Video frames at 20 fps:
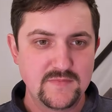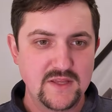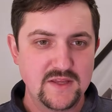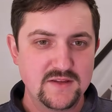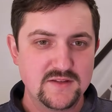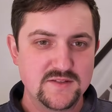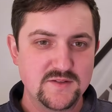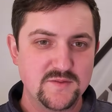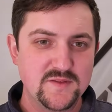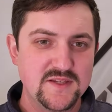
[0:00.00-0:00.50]

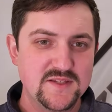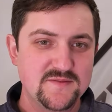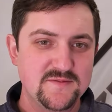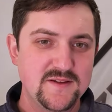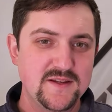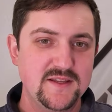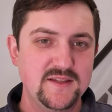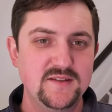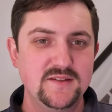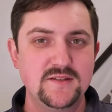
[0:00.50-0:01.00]
So these
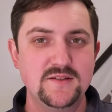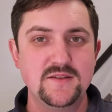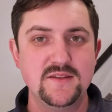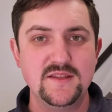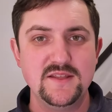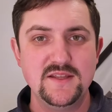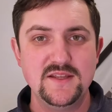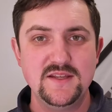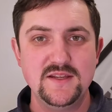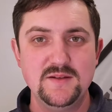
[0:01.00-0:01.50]
fit into
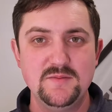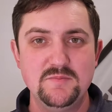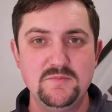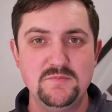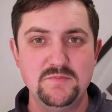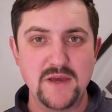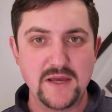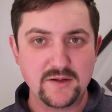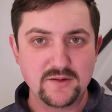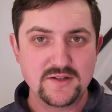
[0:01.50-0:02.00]
the
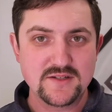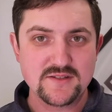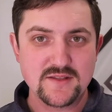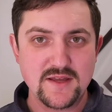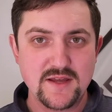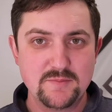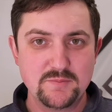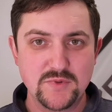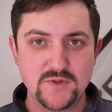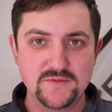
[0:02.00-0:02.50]
battery
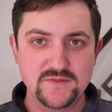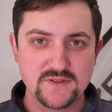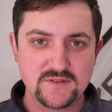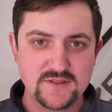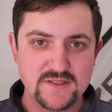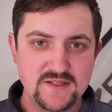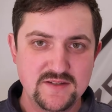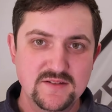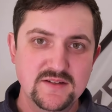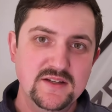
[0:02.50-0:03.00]
slot
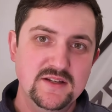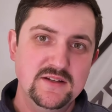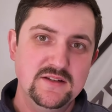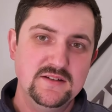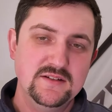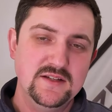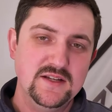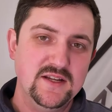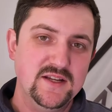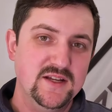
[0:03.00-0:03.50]
perfectly,
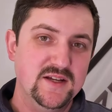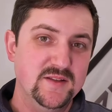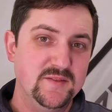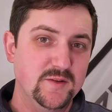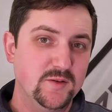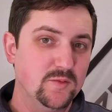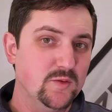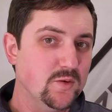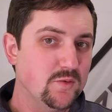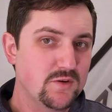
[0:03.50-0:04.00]
and
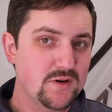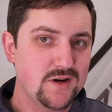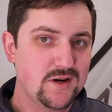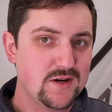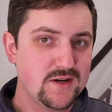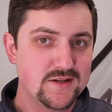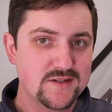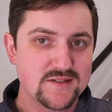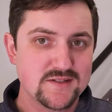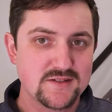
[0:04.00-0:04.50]
they're low
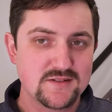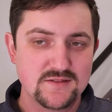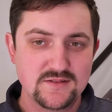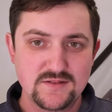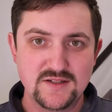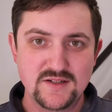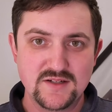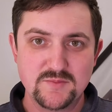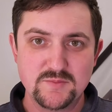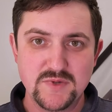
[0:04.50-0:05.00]
cost
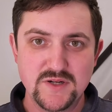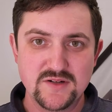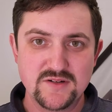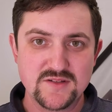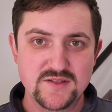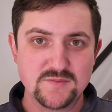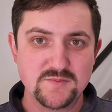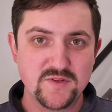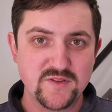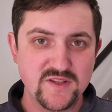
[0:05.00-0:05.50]
compared to
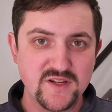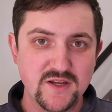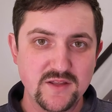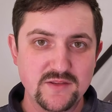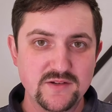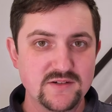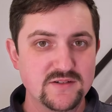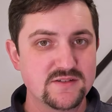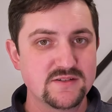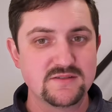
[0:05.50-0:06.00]
some of the
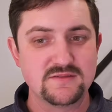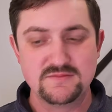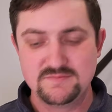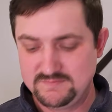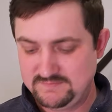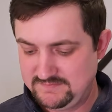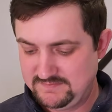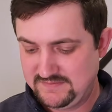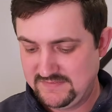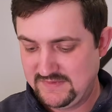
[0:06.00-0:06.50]
others.
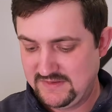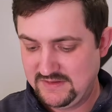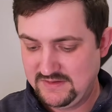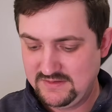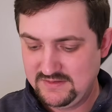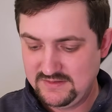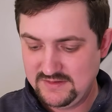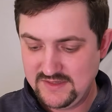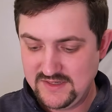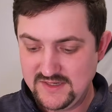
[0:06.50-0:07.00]

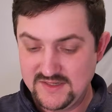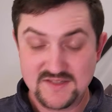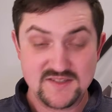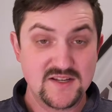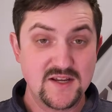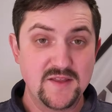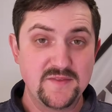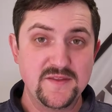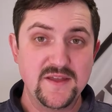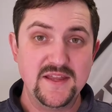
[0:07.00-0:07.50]
And it's
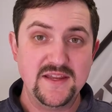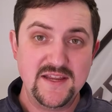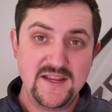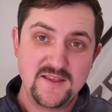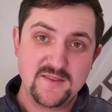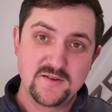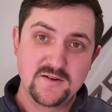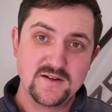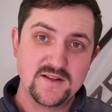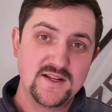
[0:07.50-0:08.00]
got that
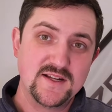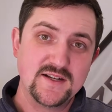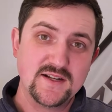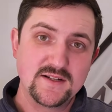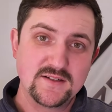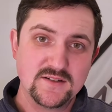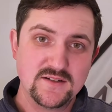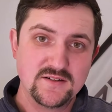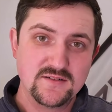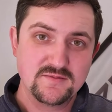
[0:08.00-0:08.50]
A30
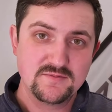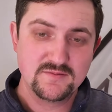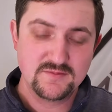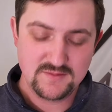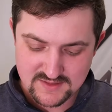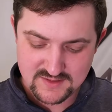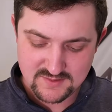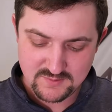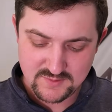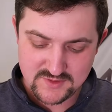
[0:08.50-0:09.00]
connector,
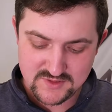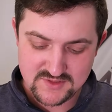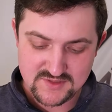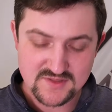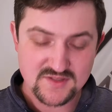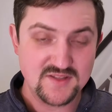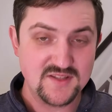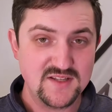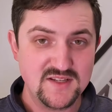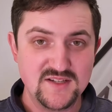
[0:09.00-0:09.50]
which
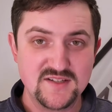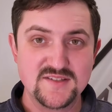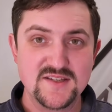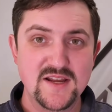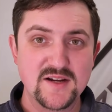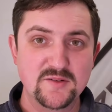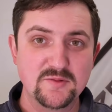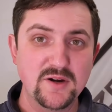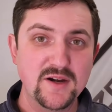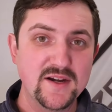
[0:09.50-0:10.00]
is the
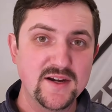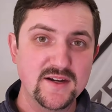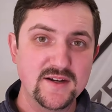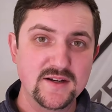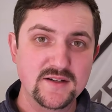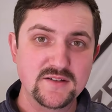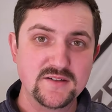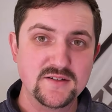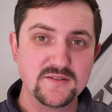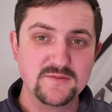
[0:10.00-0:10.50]
exact right
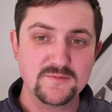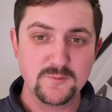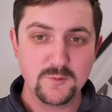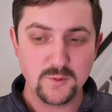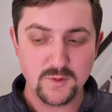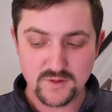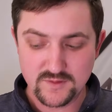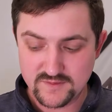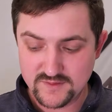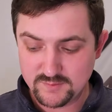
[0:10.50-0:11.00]
connector
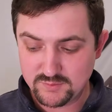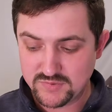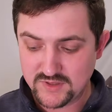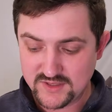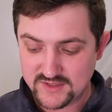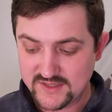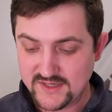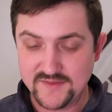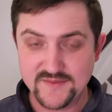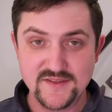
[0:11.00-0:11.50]
for the
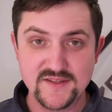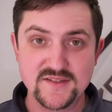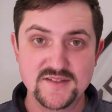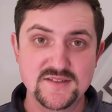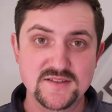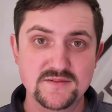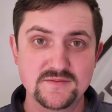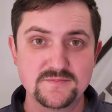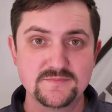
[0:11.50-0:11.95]
plug on this.